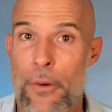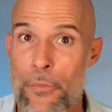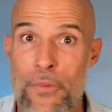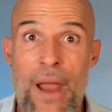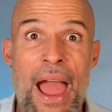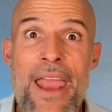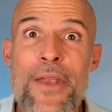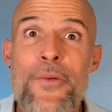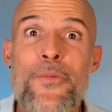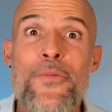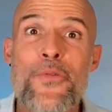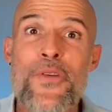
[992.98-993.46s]

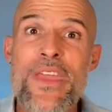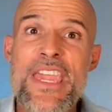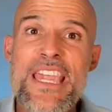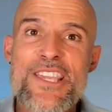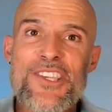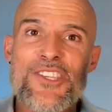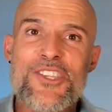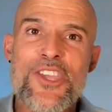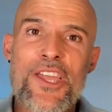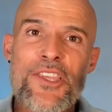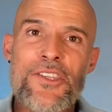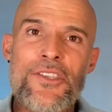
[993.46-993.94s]
the right
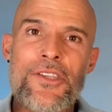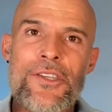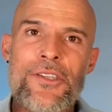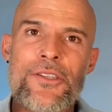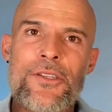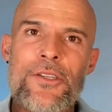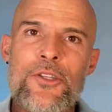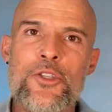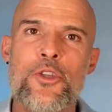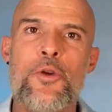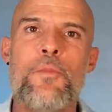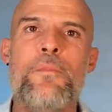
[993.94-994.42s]

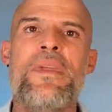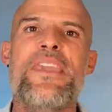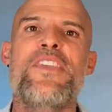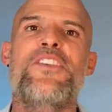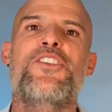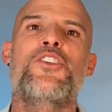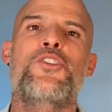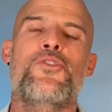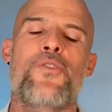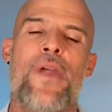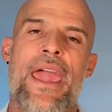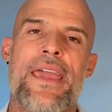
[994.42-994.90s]
reasons to
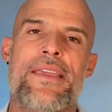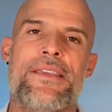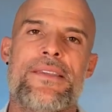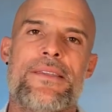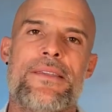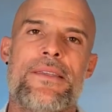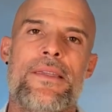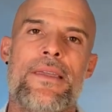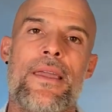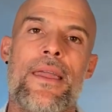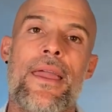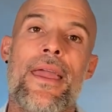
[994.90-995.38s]
be
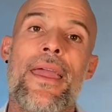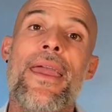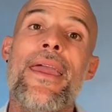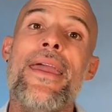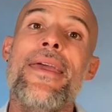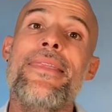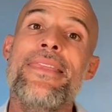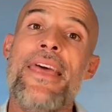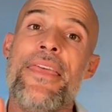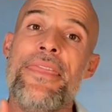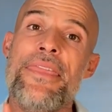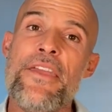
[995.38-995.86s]
stressed.
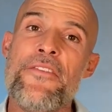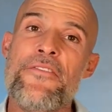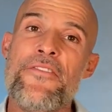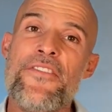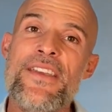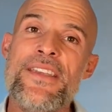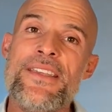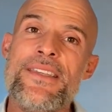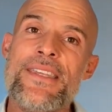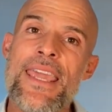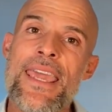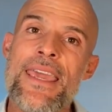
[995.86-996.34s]
The
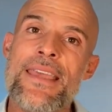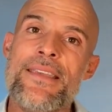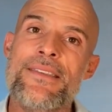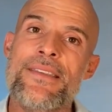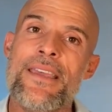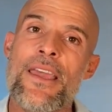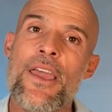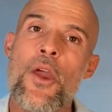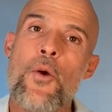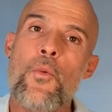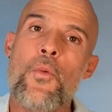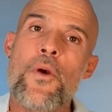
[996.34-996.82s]
difference
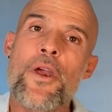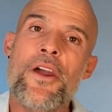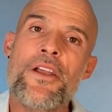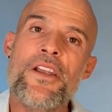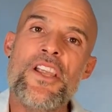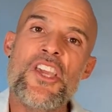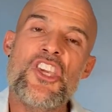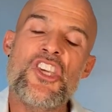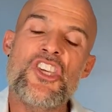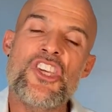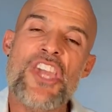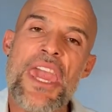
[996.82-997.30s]
is we're
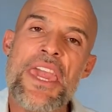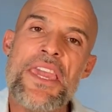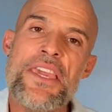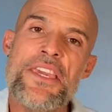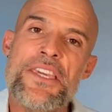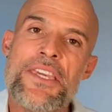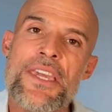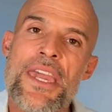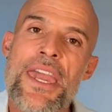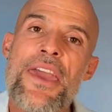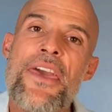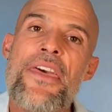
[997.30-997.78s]
gonna
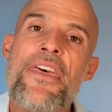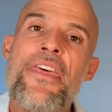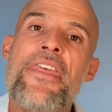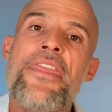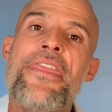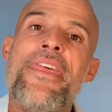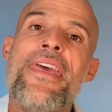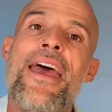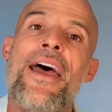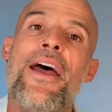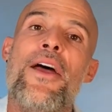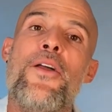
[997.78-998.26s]
change
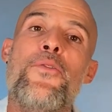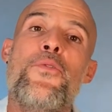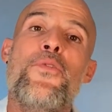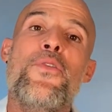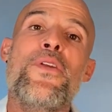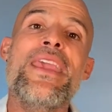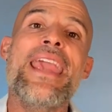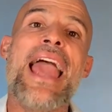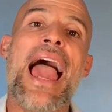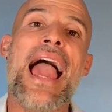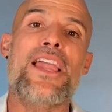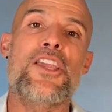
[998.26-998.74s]
the
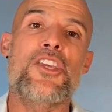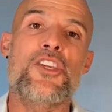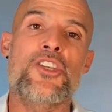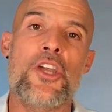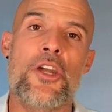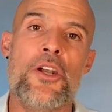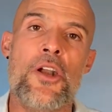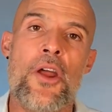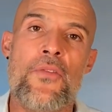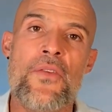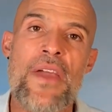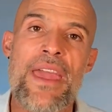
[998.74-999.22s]

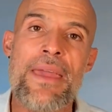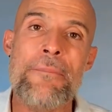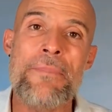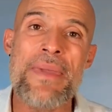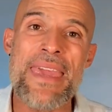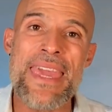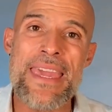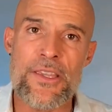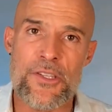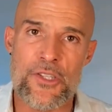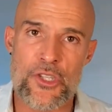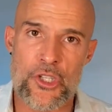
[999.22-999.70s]
reaction of
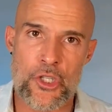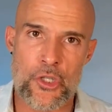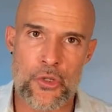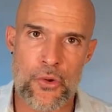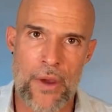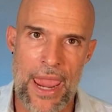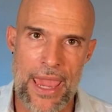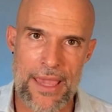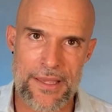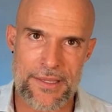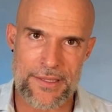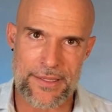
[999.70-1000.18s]
being
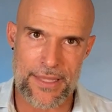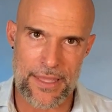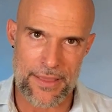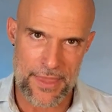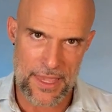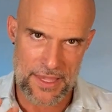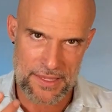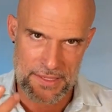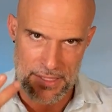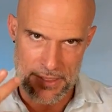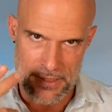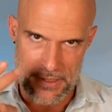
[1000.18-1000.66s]

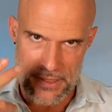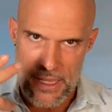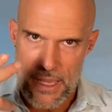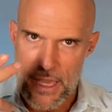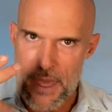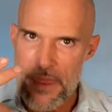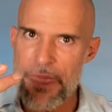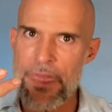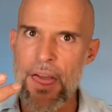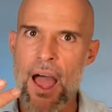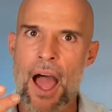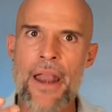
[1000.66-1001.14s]
stressed. And this
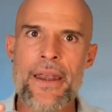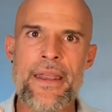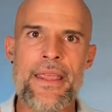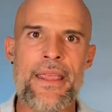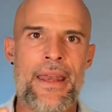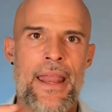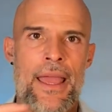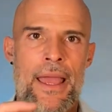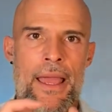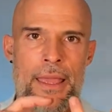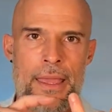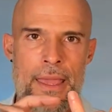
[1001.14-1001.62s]
is
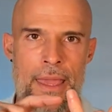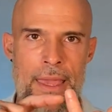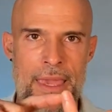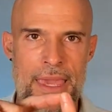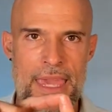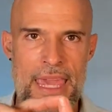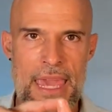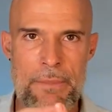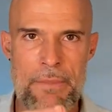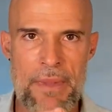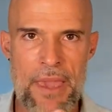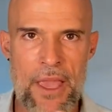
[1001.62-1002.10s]
done in a
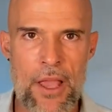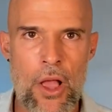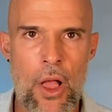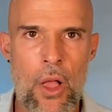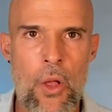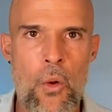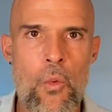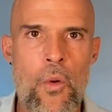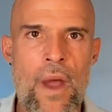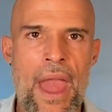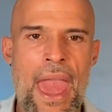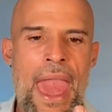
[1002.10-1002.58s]

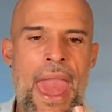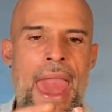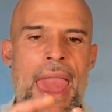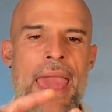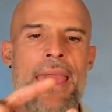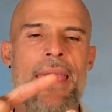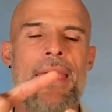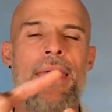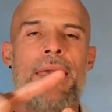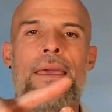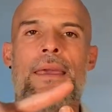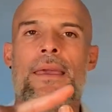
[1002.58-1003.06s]
chemical
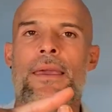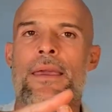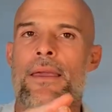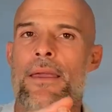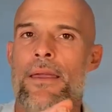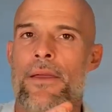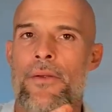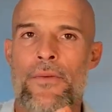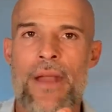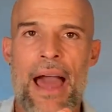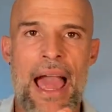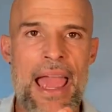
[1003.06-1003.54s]
way,
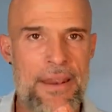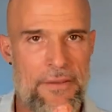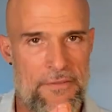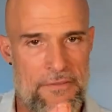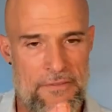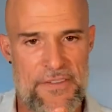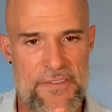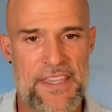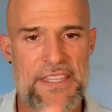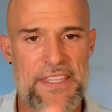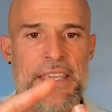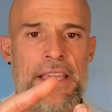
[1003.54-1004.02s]

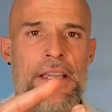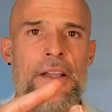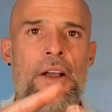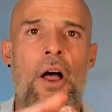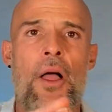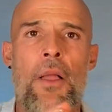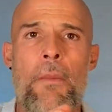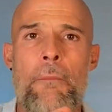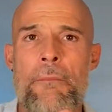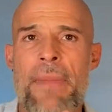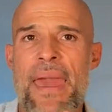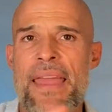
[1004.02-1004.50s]
right?
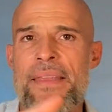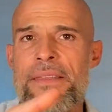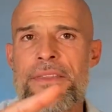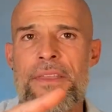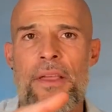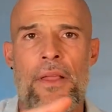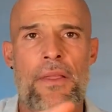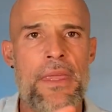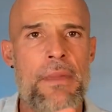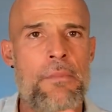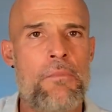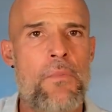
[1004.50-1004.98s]
Physical,
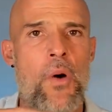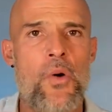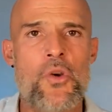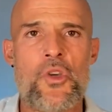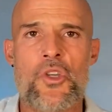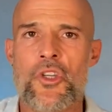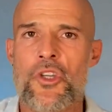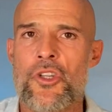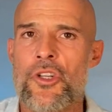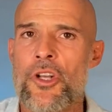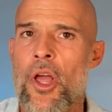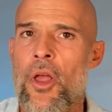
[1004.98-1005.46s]
mental,
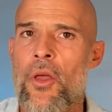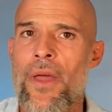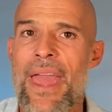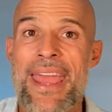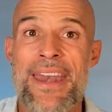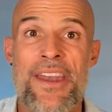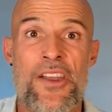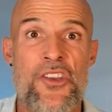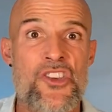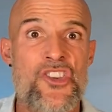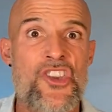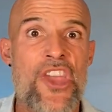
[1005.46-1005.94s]

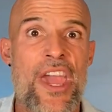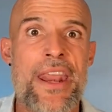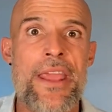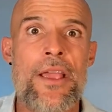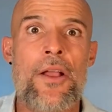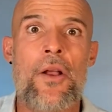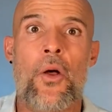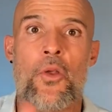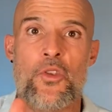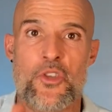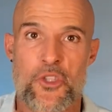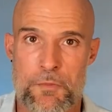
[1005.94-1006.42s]
emotional,
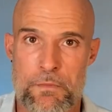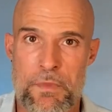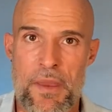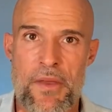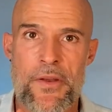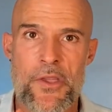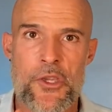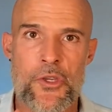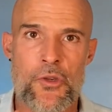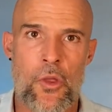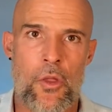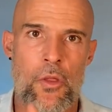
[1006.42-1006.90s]
energetical,
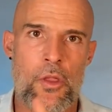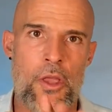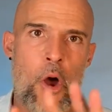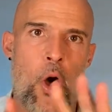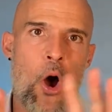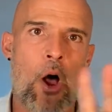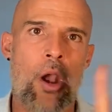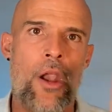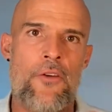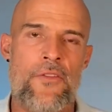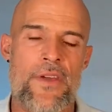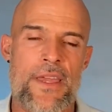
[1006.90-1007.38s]

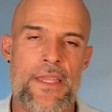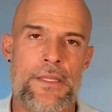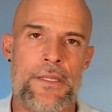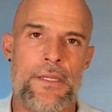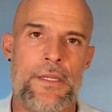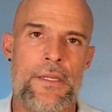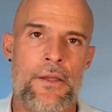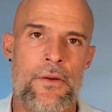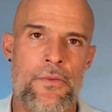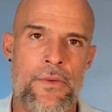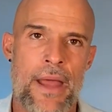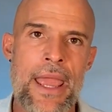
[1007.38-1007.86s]
spiritual, all of
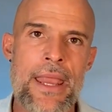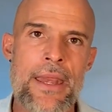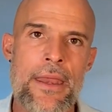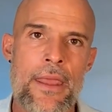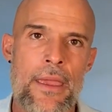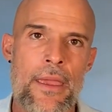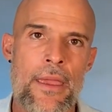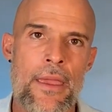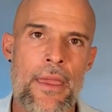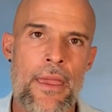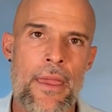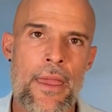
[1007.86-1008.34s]
it,
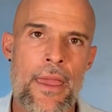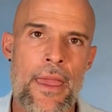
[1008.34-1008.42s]
right?